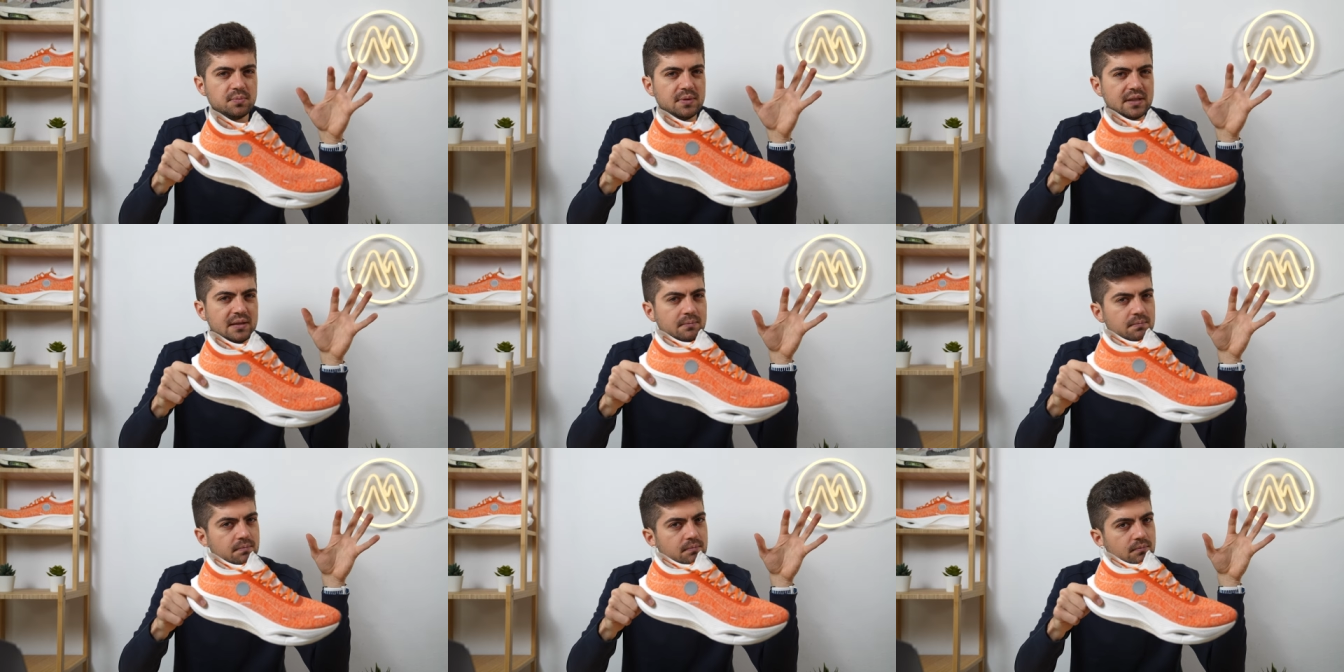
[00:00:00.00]
a
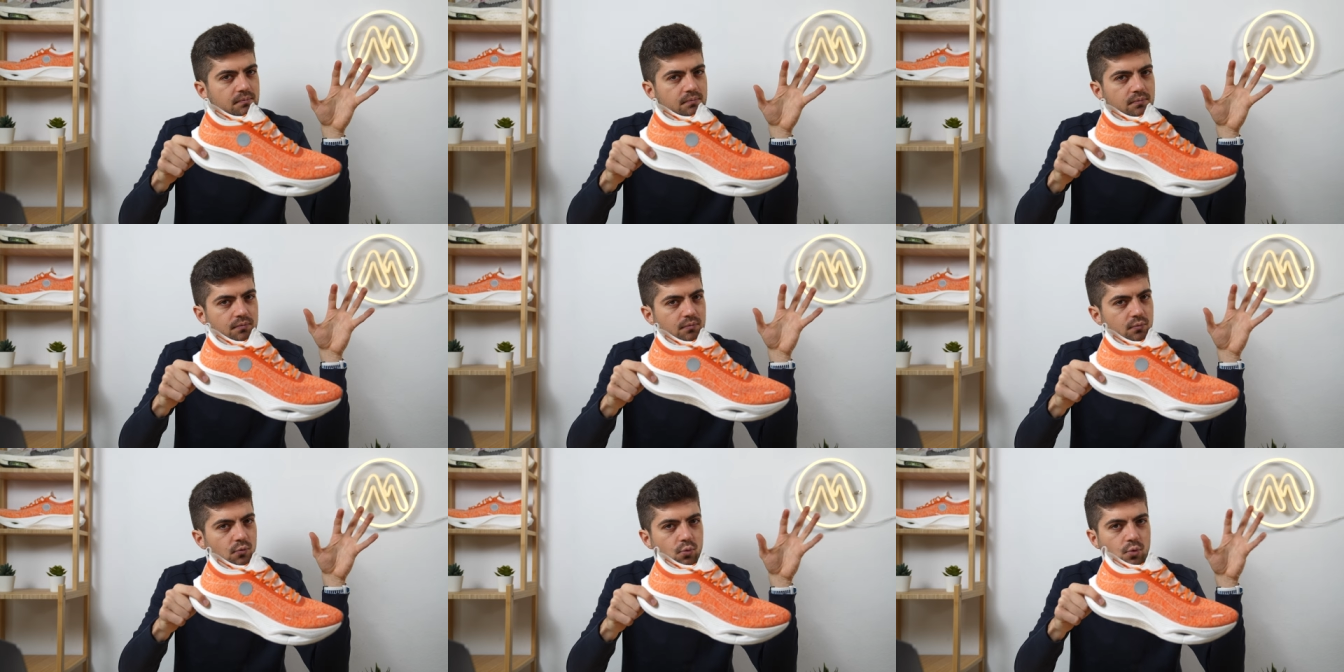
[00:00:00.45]
bit
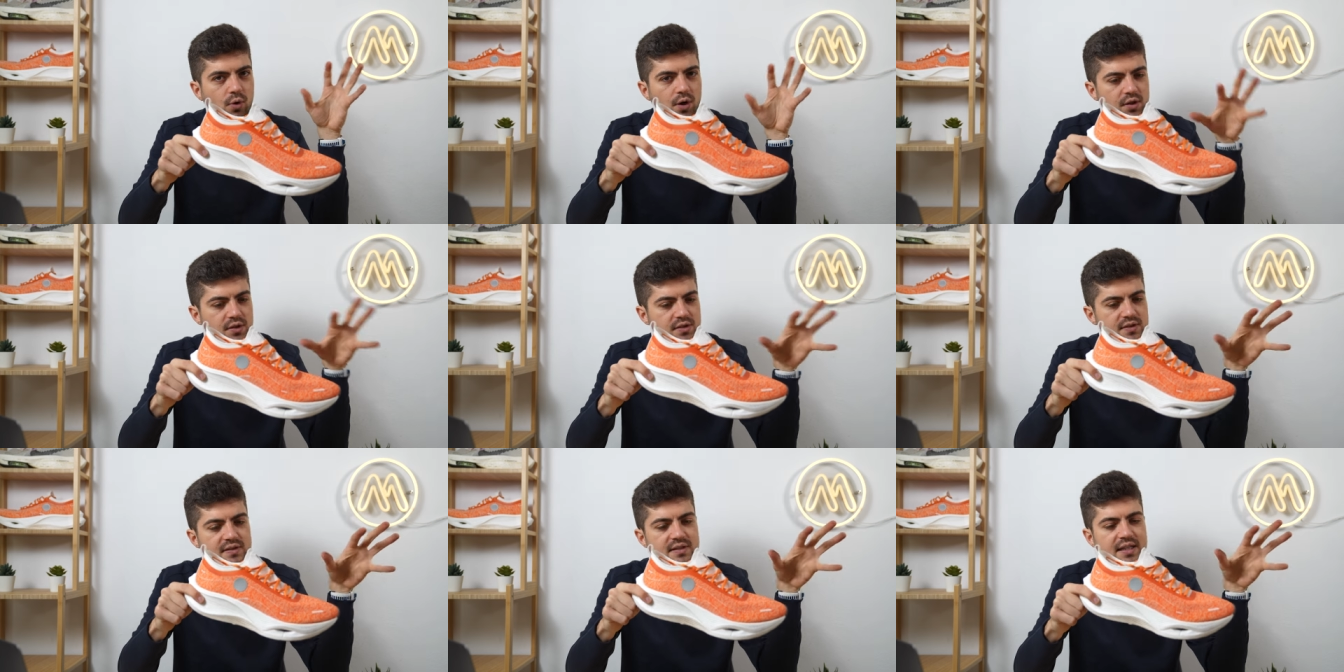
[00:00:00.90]

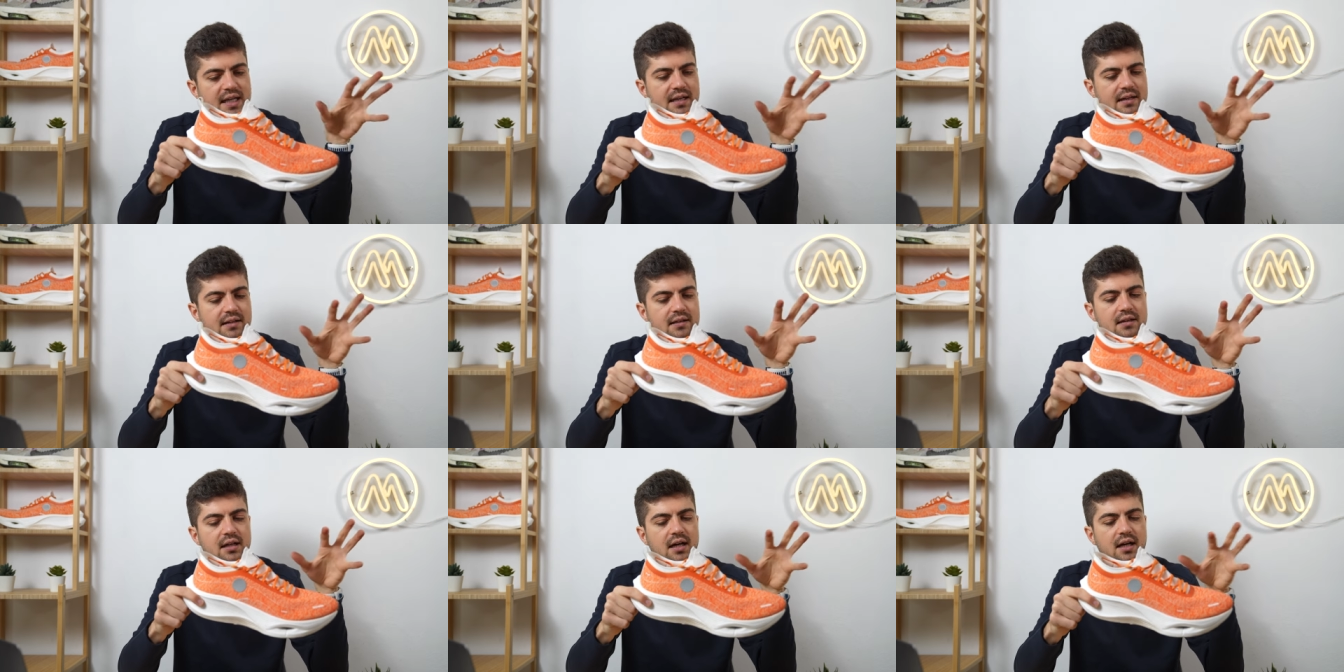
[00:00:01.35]
worse
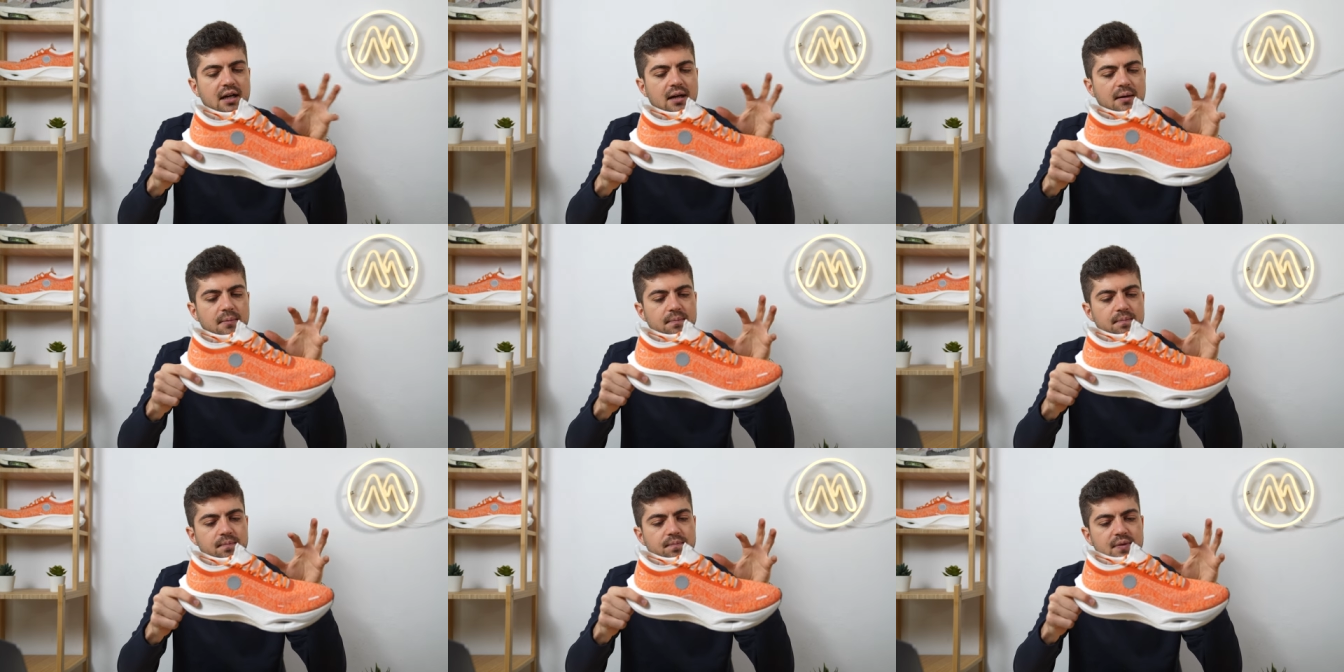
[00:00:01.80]
than
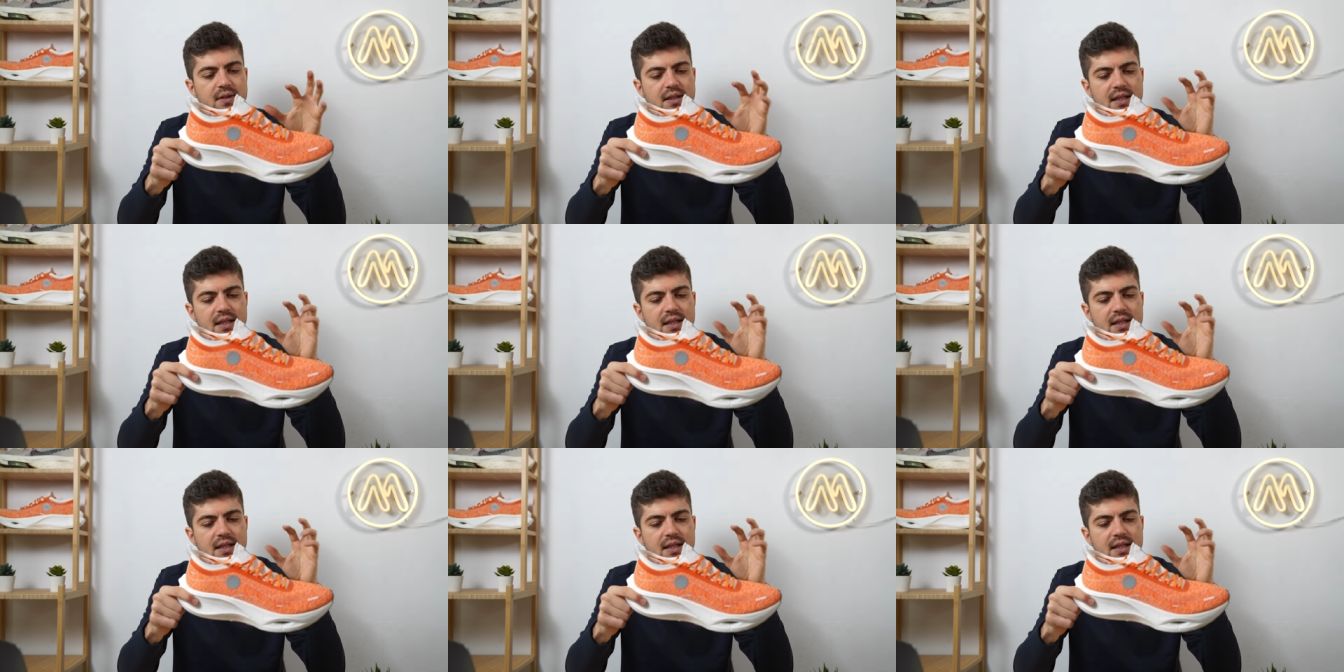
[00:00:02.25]
um,